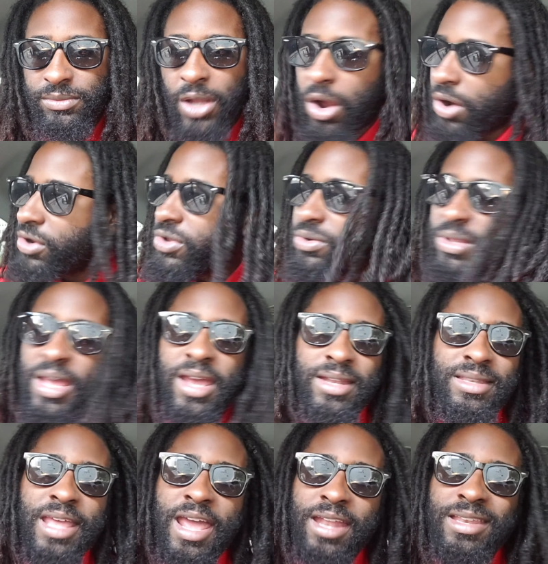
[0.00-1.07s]
Are you
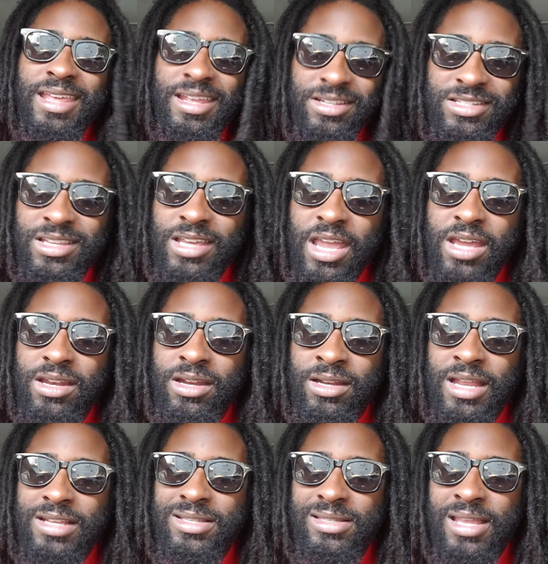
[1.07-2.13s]
that that instigator?
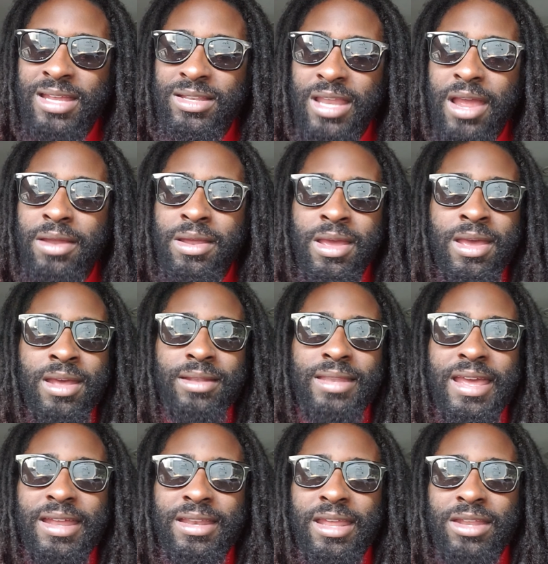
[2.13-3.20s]
That that that
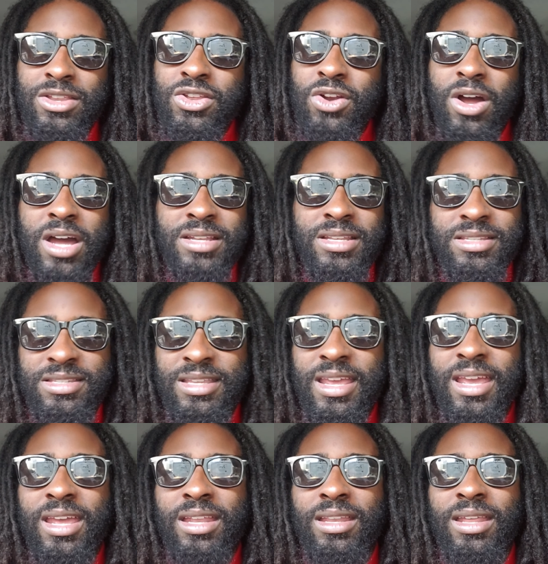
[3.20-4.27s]
that, that you don't
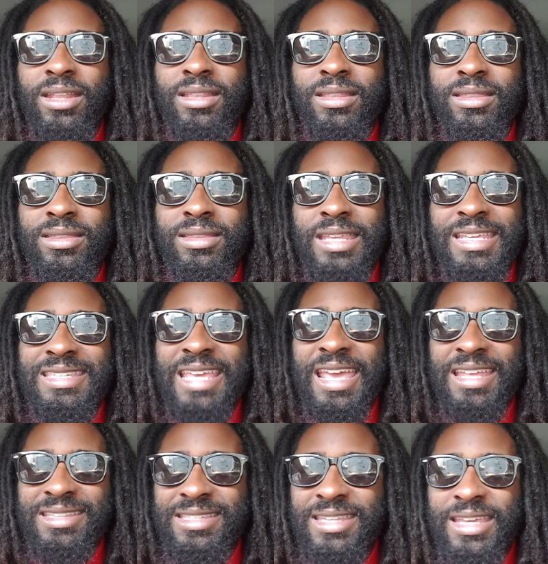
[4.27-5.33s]
understand. These
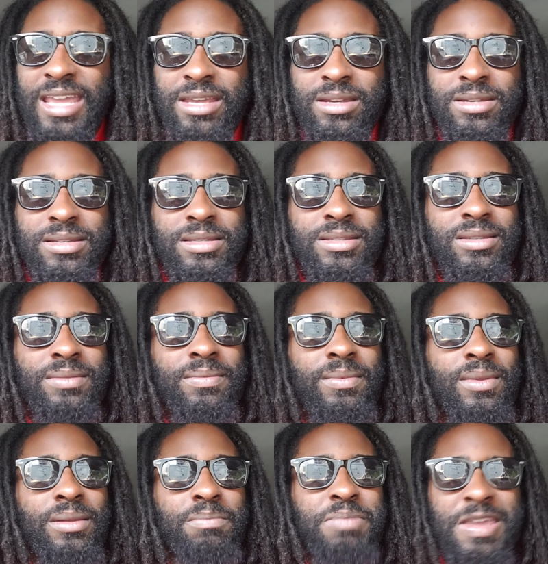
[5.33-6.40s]
instigators,
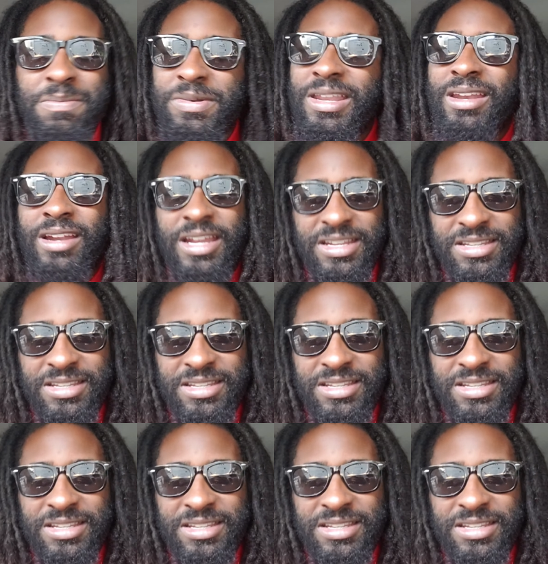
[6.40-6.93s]
people that are